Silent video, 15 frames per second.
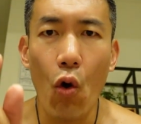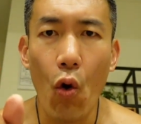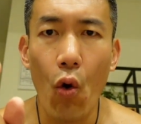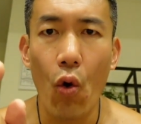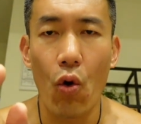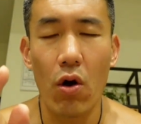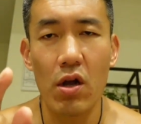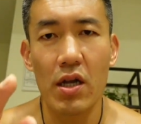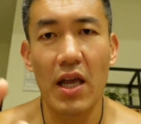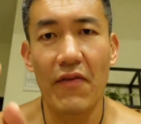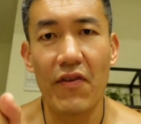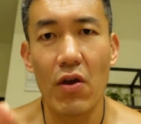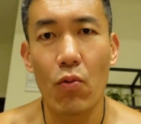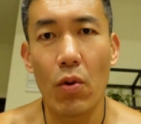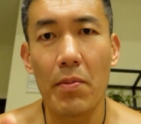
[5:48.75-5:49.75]
or
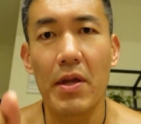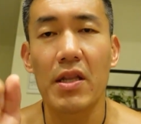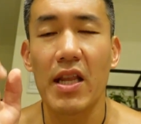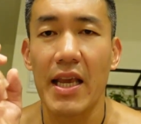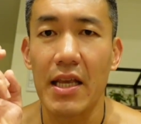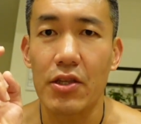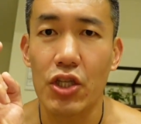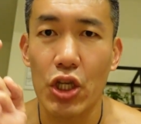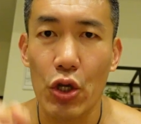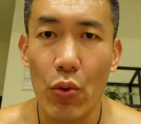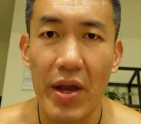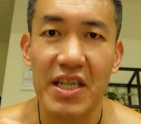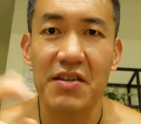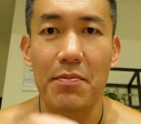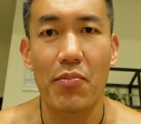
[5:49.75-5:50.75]
if you're a woman, eat
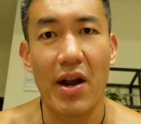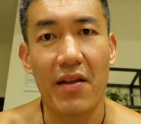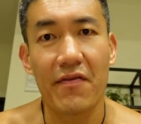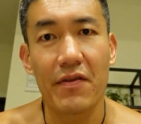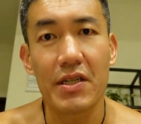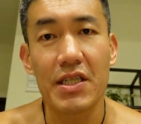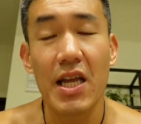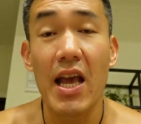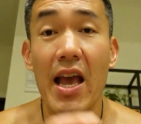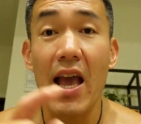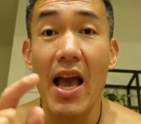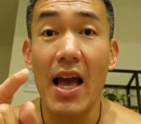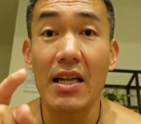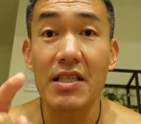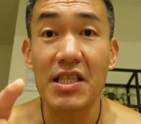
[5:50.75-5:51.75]
2 eggs for breakfast
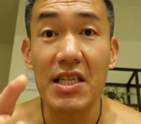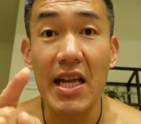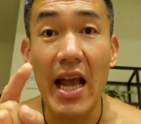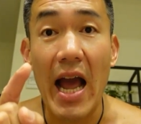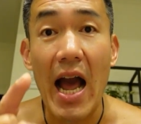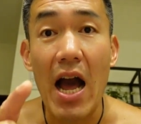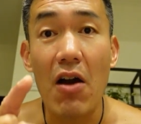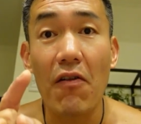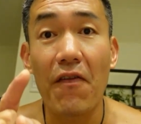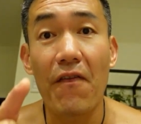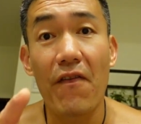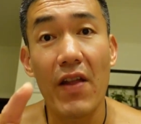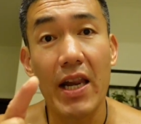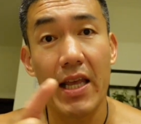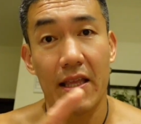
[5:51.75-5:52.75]
and see how
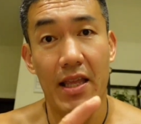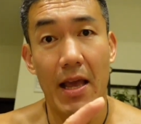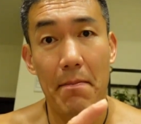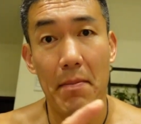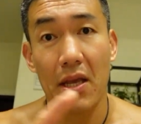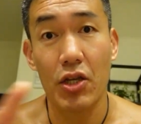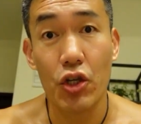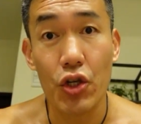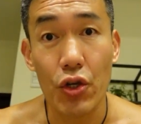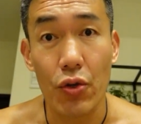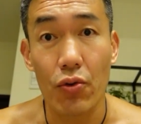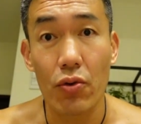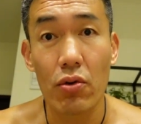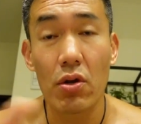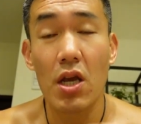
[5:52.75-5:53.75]
filling that makes
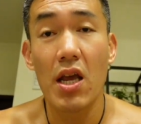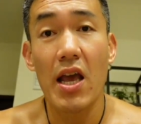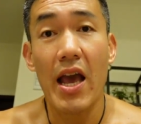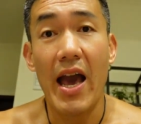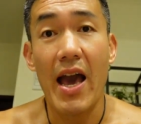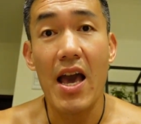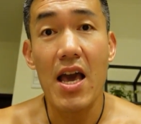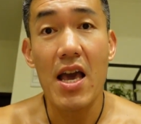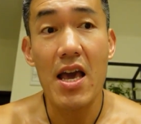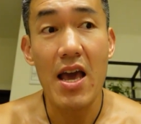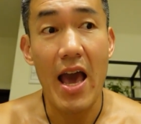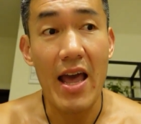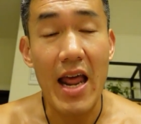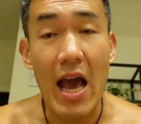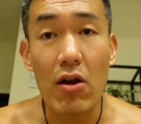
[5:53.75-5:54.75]
you
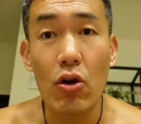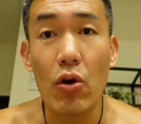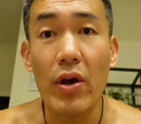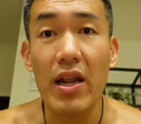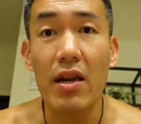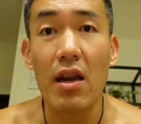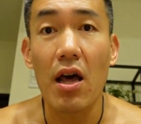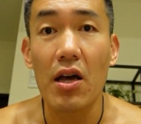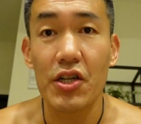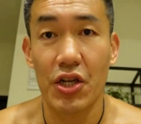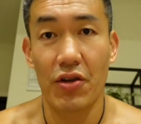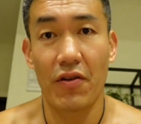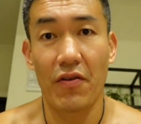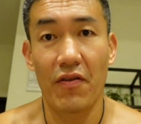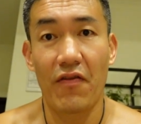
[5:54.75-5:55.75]
and how long it
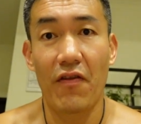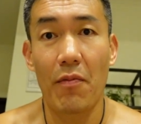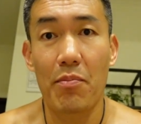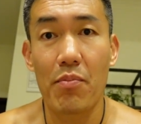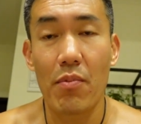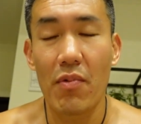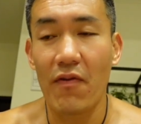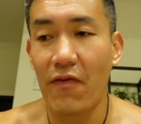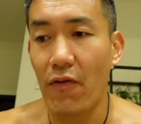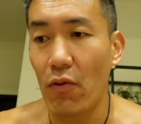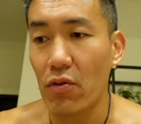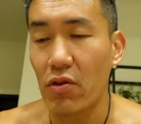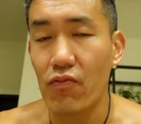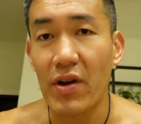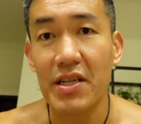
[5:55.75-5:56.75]
lasts you
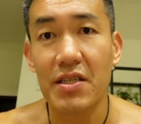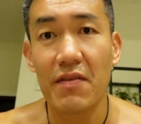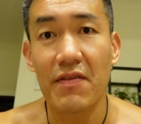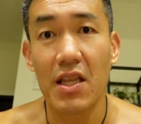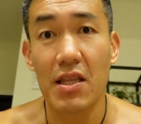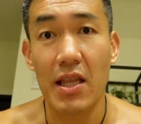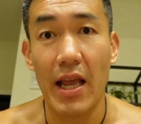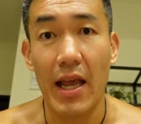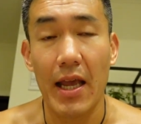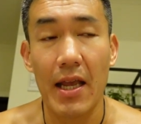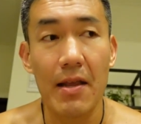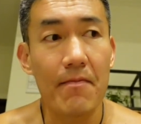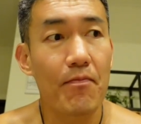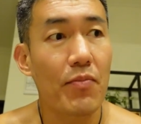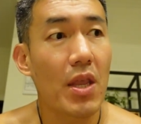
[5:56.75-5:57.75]
for the rest of the
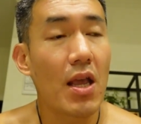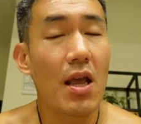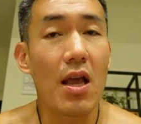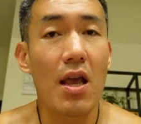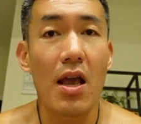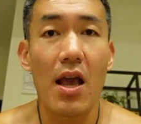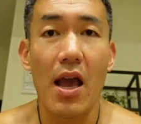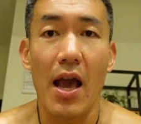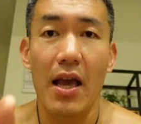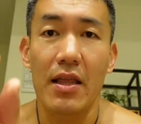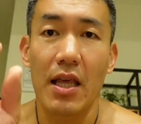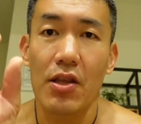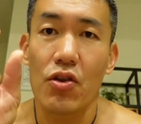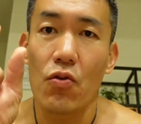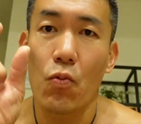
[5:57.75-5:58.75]
day. And
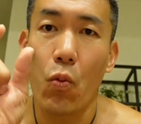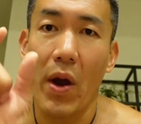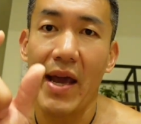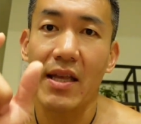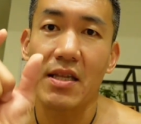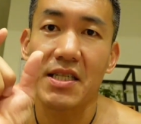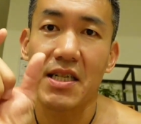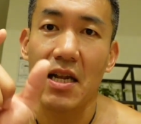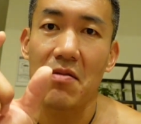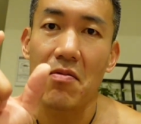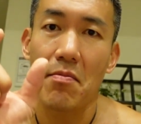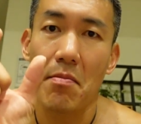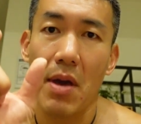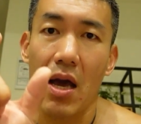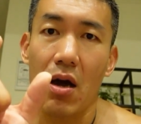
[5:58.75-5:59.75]
then you weigh the same
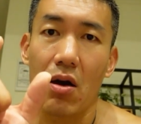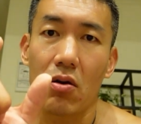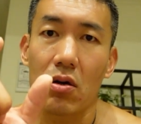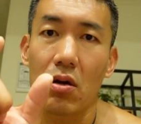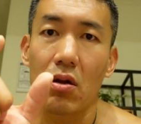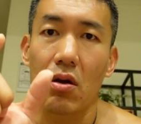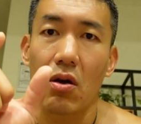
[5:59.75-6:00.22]
amount